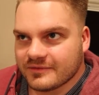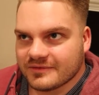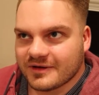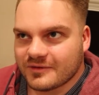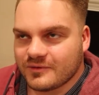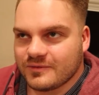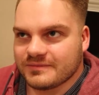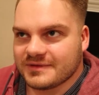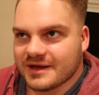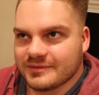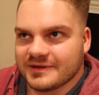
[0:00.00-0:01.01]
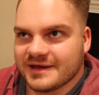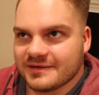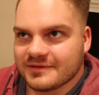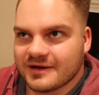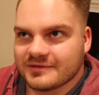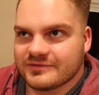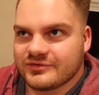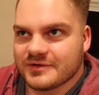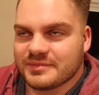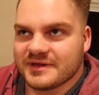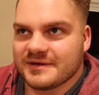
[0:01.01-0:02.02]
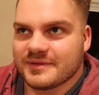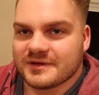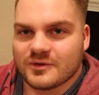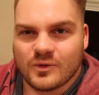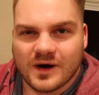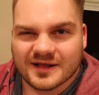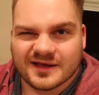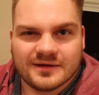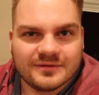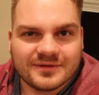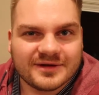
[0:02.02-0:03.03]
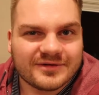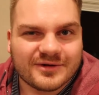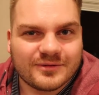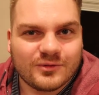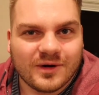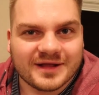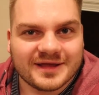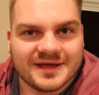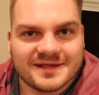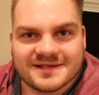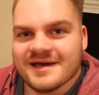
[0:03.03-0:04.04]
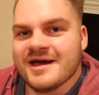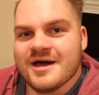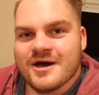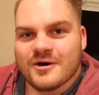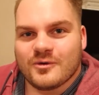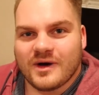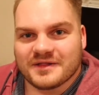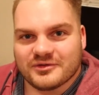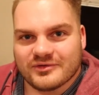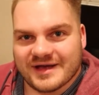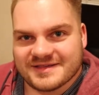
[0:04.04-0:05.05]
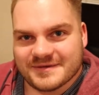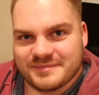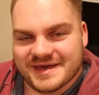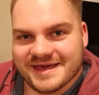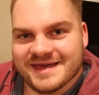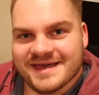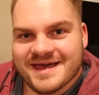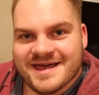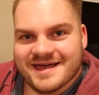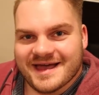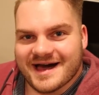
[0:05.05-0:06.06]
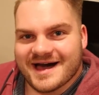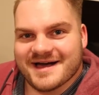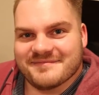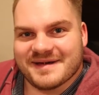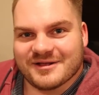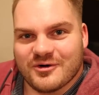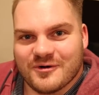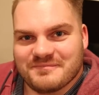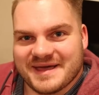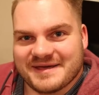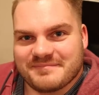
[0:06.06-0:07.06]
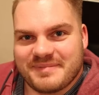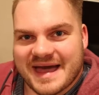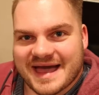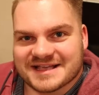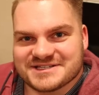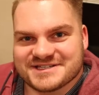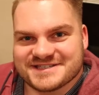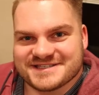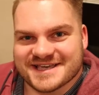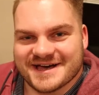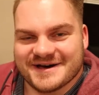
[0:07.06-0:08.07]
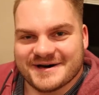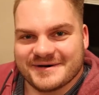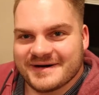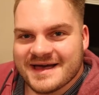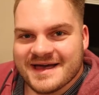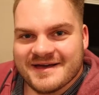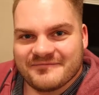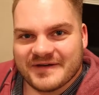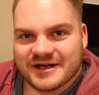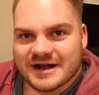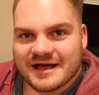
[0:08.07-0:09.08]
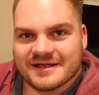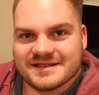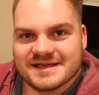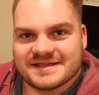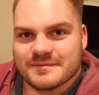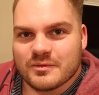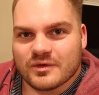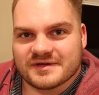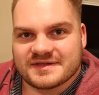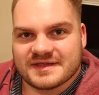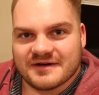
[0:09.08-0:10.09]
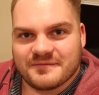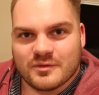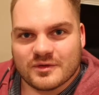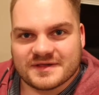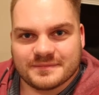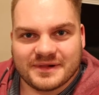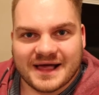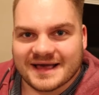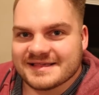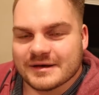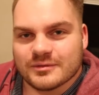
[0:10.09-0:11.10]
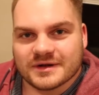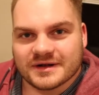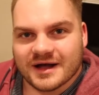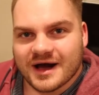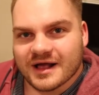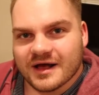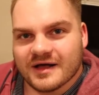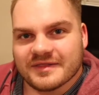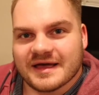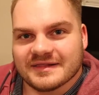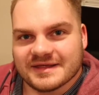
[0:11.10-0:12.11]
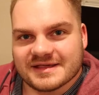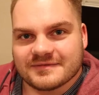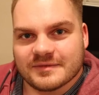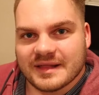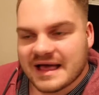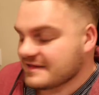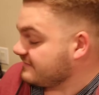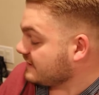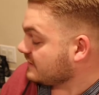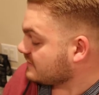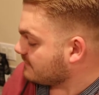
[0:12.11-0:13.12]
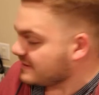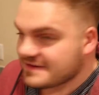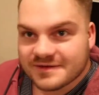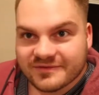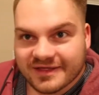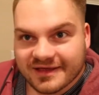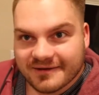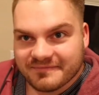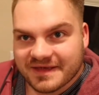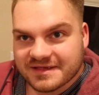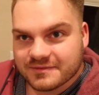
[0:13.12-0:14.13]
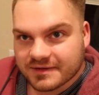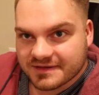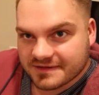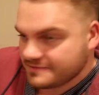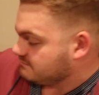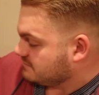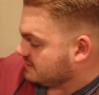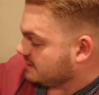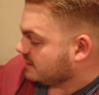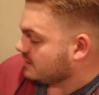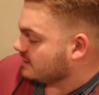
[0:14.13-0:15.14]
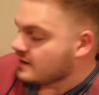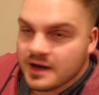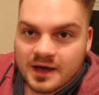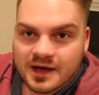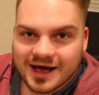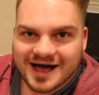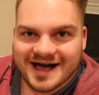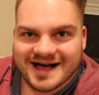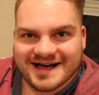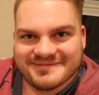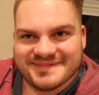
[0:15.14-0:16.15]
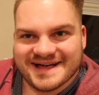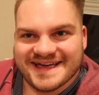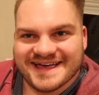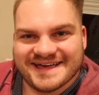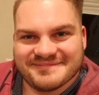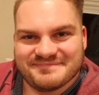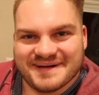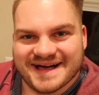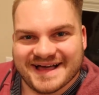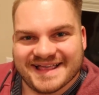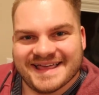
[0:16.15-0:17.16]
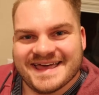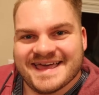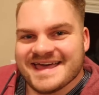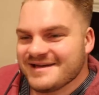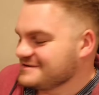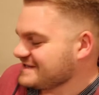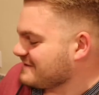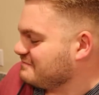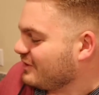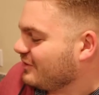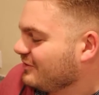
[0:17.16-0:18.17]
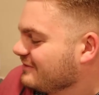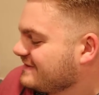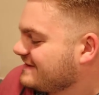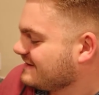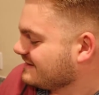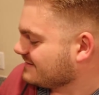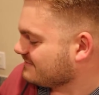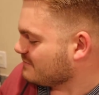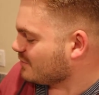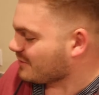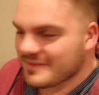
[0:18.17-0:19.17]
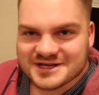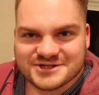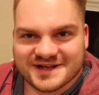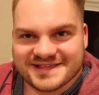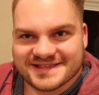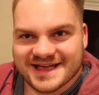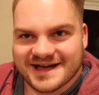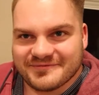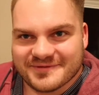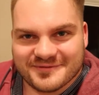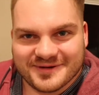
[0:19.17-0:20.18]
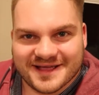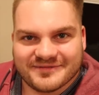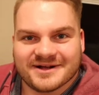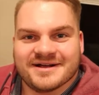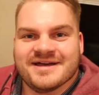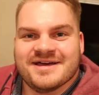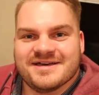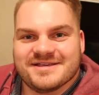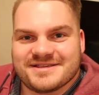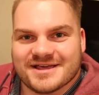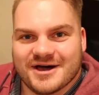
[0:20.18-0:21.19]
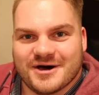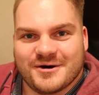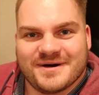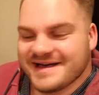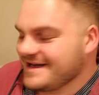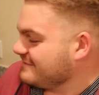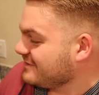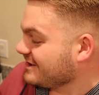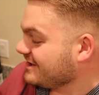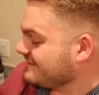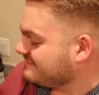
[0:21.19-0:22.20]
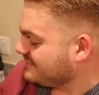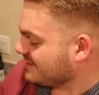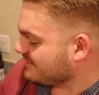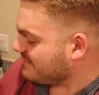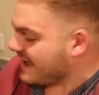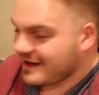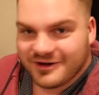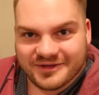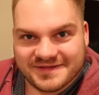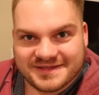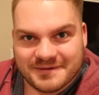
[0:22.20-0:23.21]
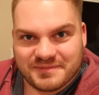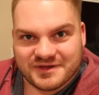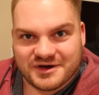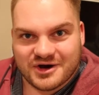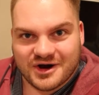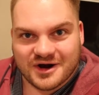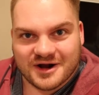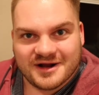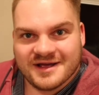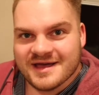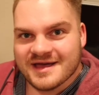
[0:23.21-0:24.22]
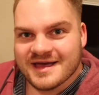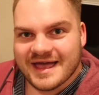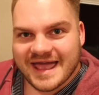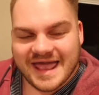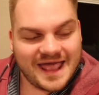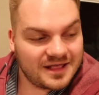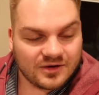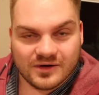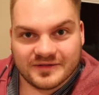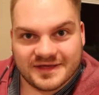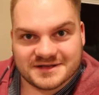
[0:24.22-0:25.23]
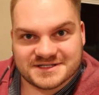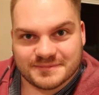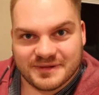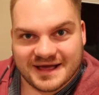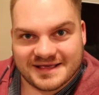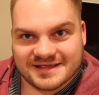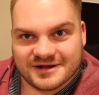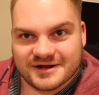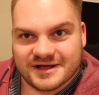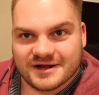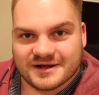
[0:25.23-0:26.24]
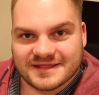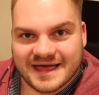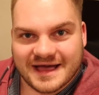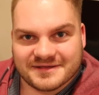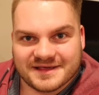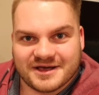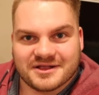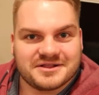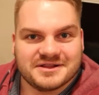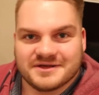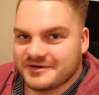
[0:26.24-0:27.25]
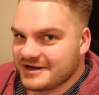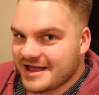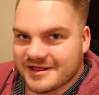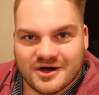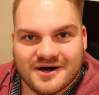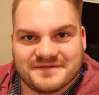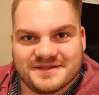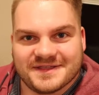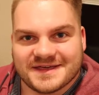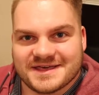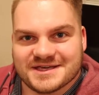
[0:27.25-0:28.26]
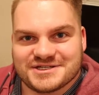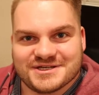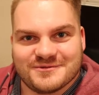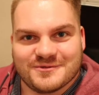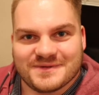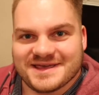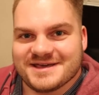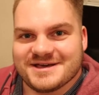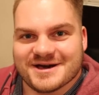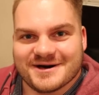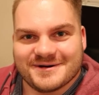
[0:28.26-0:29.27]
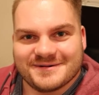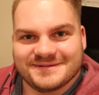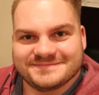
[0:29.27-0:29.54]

not doubling, not tripling, but quadding, whatever quadding is. Quad the recipe, uh, made a whole big batch. So figured out I need some more stuff, more supplies that were not on that list from the last video. So I picked some of that up. That's what's here. Um, but there's like bowls and more measuring stuff and whatever. So I'm gonna gonna pack all this up in the car and all the other supplies that are here at the house that got delivered and off to the kitchen we go.